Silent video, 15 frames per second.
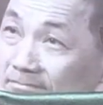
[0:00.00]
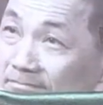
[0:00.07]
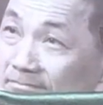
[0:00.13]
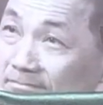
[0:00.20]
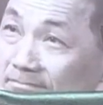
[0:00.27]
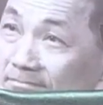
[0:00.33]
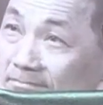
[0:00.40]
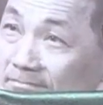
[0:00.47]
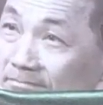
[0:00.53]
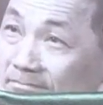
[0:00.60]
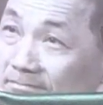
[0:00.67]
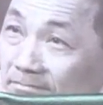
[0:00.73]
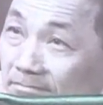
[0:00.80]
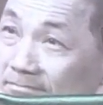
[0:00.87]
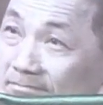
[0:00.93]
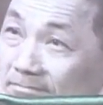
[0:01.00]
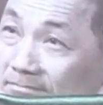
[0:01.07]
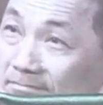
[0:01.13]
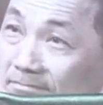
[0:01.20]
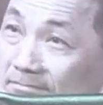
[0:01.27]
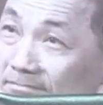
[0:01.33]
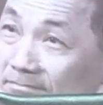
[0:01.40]

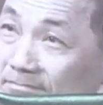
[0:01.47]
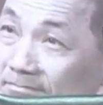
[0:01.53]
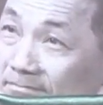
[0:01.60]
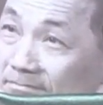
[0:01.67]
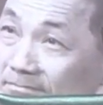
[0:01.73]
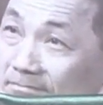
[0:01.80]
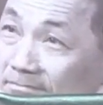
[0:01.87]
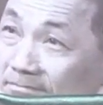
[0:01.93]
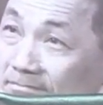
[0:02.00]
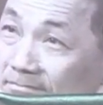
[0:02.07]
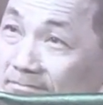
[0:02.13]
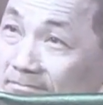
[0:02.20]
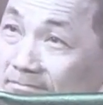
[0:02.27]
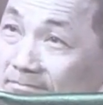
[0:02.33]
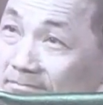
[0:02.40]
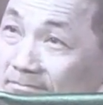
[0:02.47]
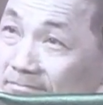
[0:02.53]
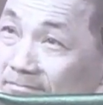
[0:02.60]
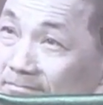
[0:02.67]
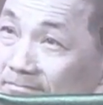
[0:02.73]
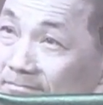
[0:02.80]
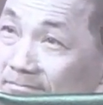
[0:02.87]

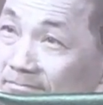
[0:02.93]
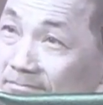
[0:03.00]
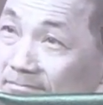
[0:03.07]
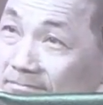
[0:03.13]
No words are spoken by the person on screen.